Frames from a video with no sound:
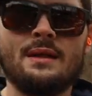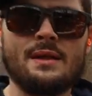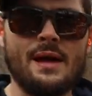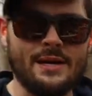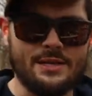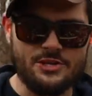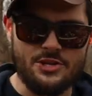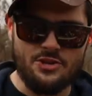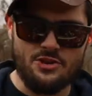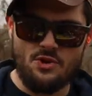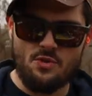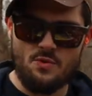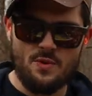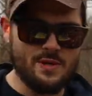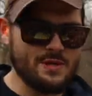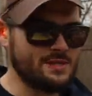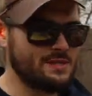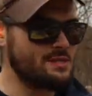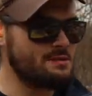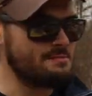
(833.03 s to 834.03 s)
Like, do you
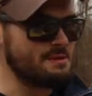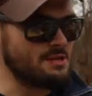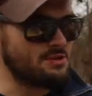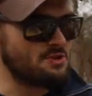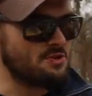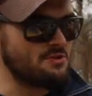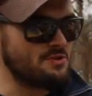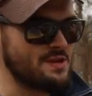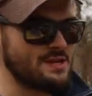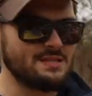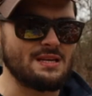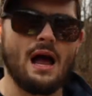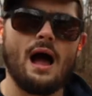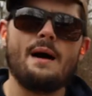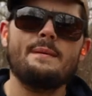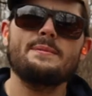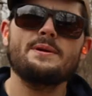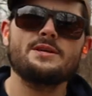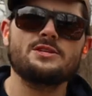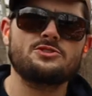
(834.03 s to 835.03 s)
want to see me do this?
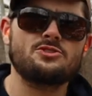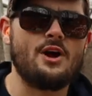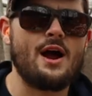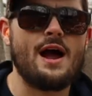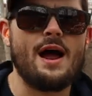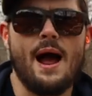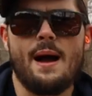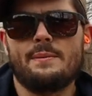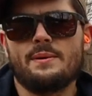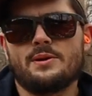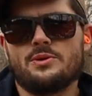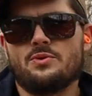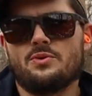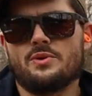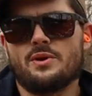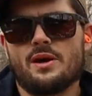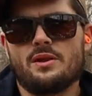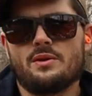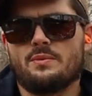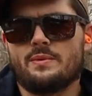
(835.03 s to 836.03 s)
I'm going to try, I'm going to do
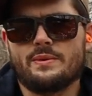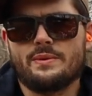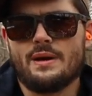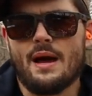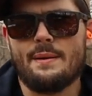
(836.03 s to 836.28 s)
another one.